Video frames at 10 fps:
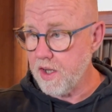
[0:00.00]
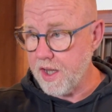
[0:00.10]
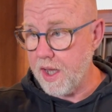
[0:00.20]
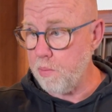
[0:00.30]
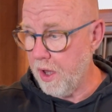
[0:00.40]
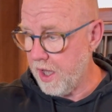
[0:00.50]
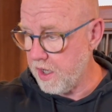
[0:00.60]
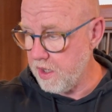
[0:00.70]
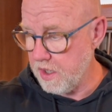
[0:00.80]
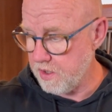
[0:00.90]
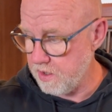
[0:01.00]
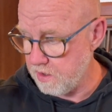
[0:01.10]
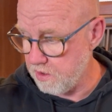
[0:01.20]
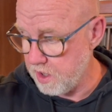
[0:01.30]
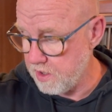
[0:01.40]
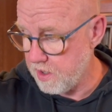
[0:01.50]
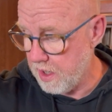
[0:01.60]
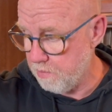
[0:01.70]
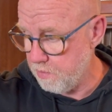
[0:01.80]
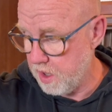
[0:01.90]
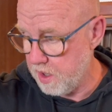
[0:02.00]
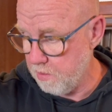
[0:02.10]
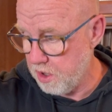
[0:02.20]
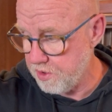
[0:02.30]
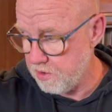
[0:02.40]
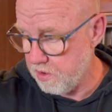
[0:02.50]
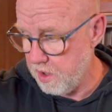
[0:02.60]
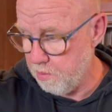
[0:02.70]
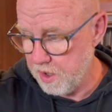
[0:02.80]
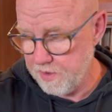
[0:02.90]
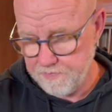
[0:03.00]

keep adding this until you stop getting muscle cramping.